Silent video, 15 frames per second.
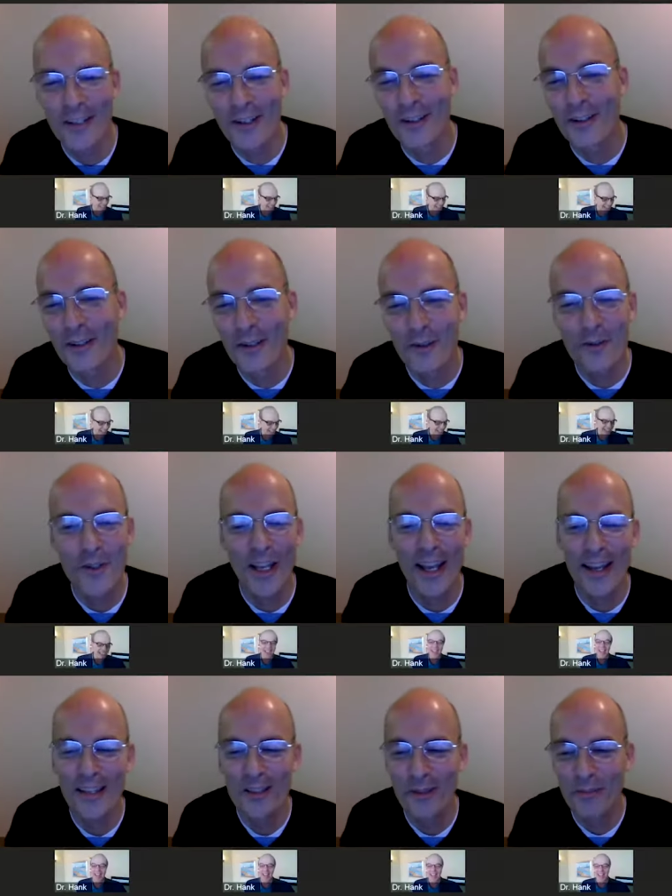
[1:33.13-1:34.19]
your
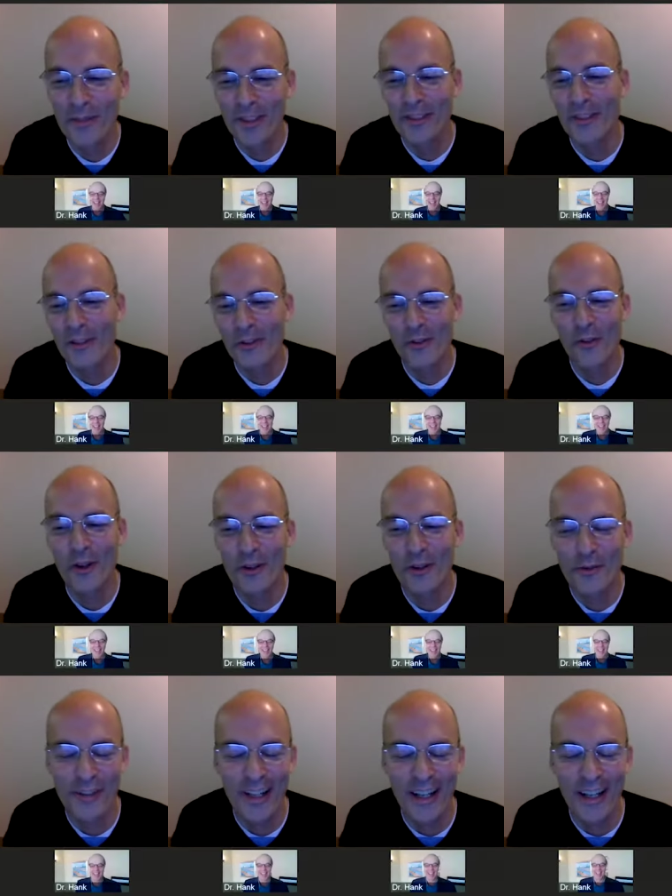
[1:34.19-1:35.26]
enthusiasm and your joy
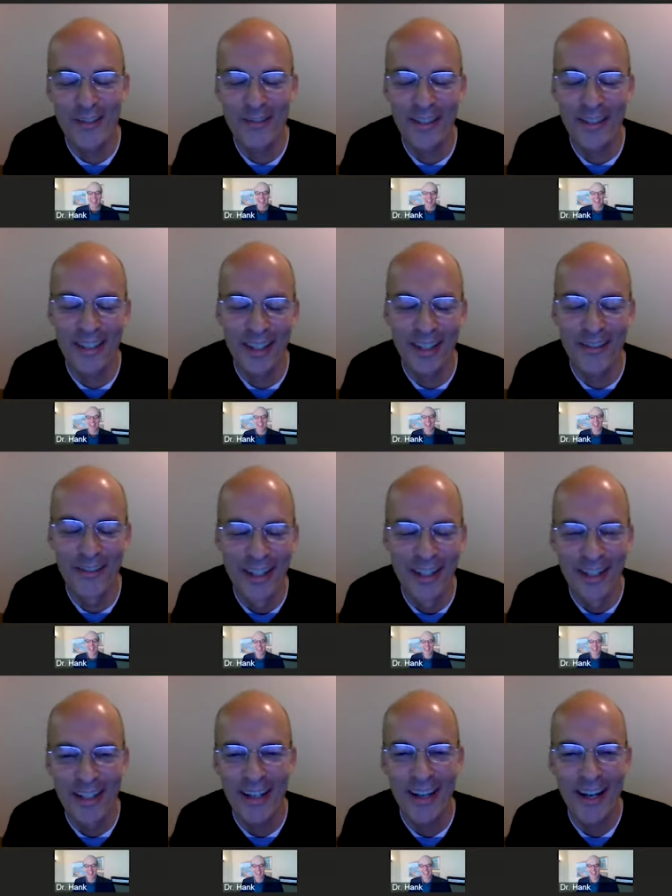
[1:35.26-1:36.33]
for life, and I,
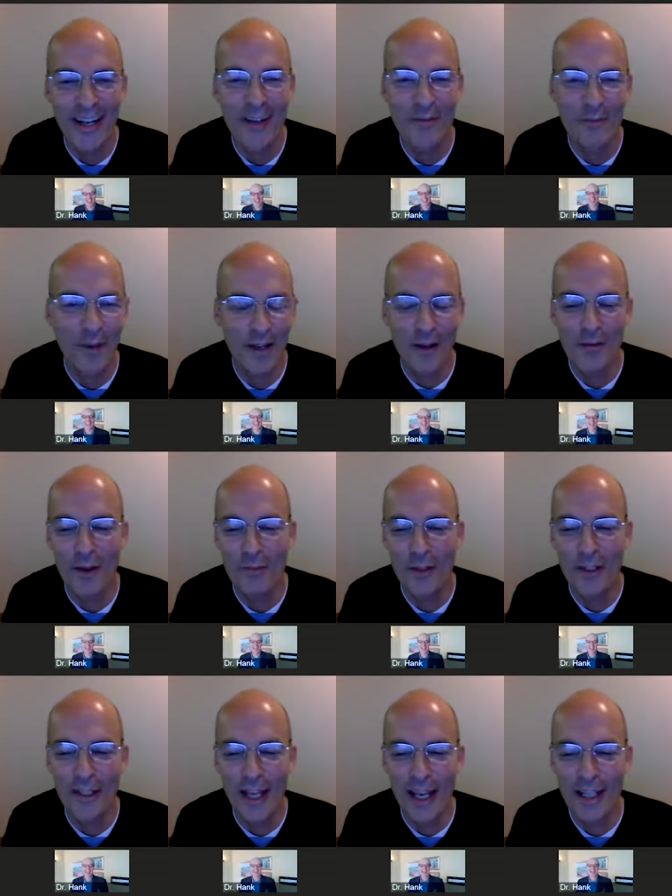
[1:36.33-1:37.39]
I, I
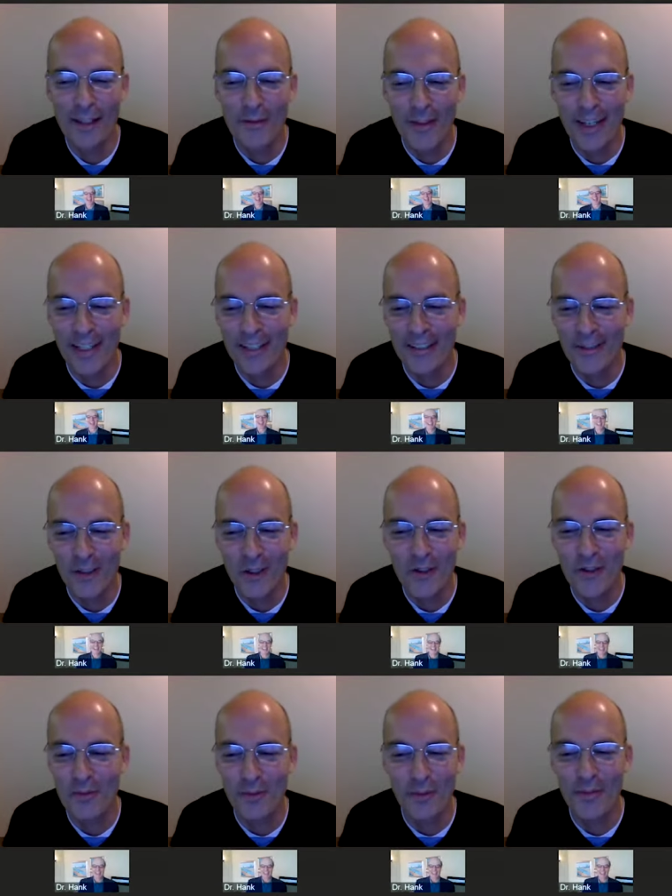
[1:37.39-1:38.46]
feel elevated
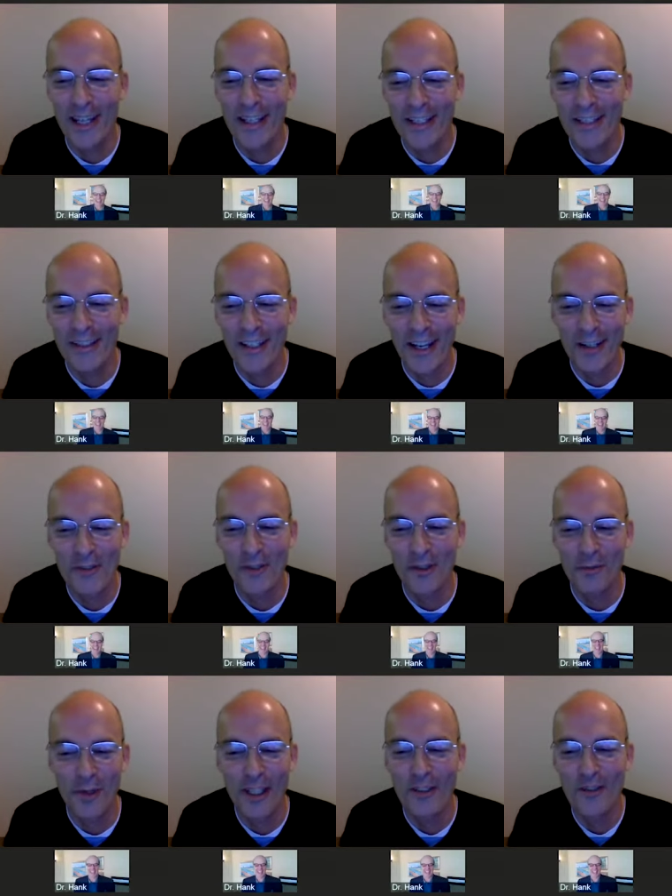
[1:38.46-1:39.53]
just from that
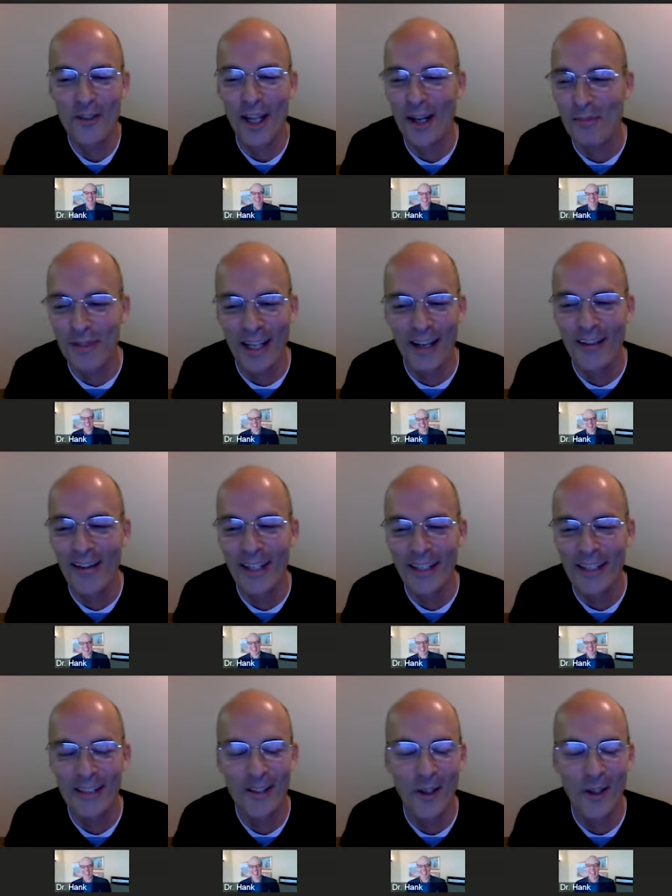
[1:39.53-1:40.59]
introduction. We could stop now. I
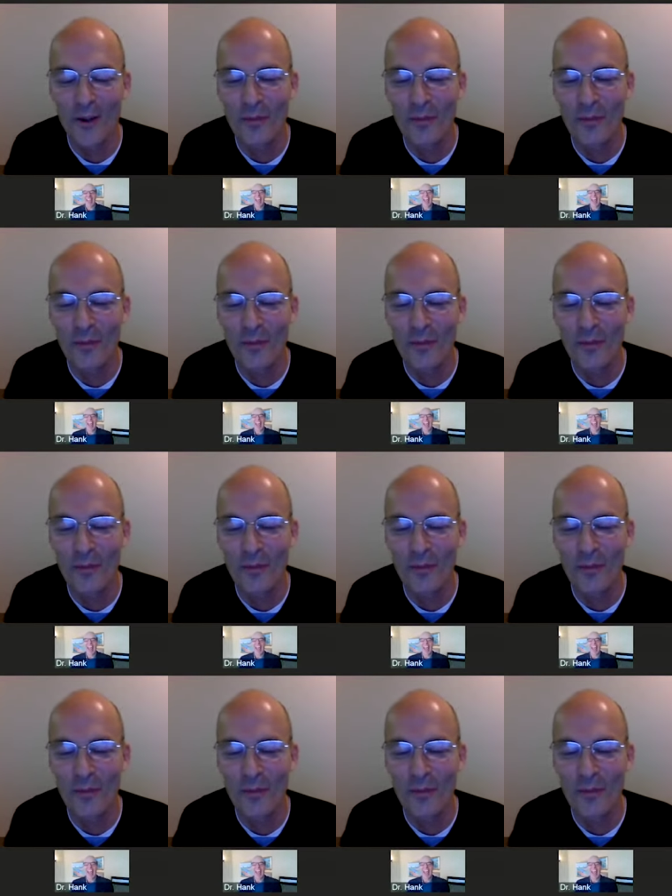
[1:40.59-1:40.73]
could go